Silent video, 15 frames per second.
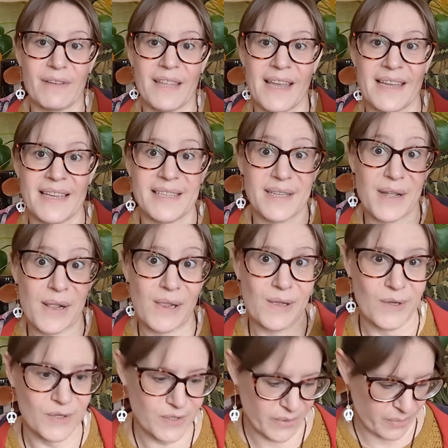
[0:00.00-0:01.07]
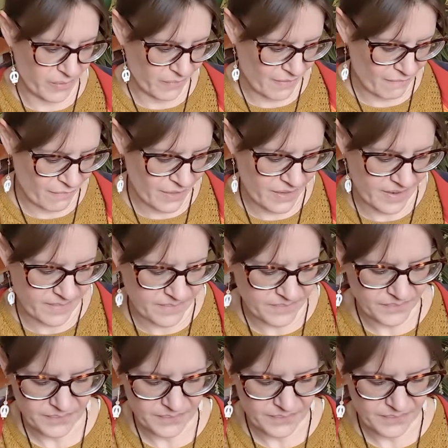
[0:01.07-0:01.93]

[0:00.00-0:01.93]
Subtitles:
a nice close-up of everything.